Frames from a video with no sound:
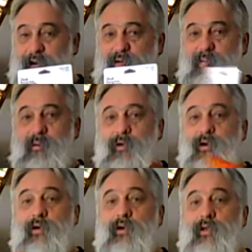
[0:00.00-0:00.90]
And
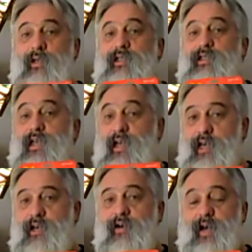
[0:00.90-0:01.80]
remember, this is an
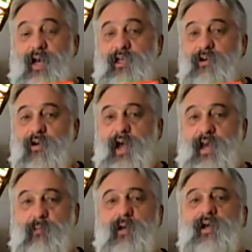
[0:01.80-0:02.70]
international
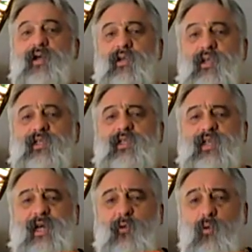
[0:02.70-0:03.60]
item. This
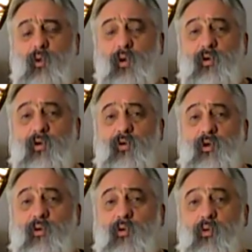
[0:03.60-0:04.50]
is a
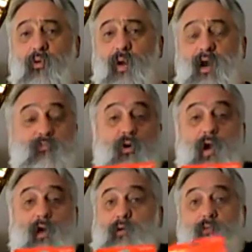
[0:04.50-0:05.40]
worldwide
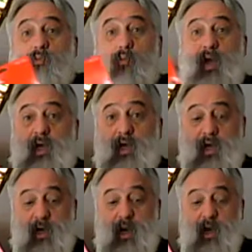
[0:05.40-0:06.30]
product. We could
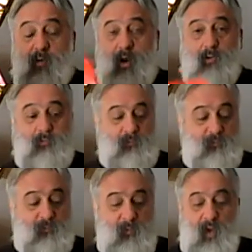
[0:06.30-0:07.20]
get it anywhere.
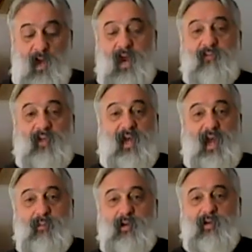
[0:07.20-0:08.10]
I have the
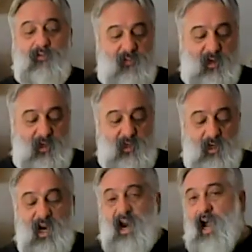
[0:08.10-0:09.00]
cabinet to finish.
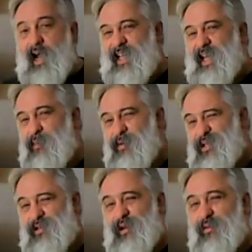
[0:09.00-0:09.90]
I think I'm going
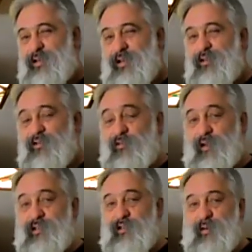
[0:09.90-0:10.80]
to start with the little
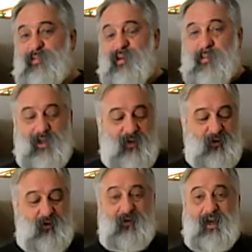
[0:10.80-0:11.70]
felt strips. I'm a
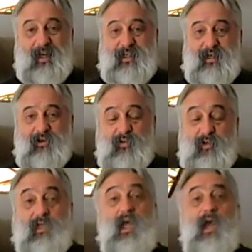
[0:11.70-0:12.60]
little too lazy to do
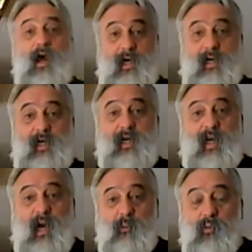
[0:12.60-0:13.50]
this. I did get a
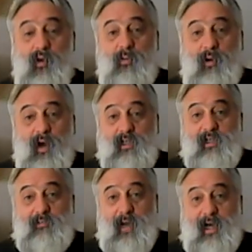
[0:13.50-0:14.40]
couple more
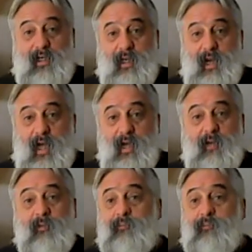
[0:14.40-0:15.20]
boxes packed today.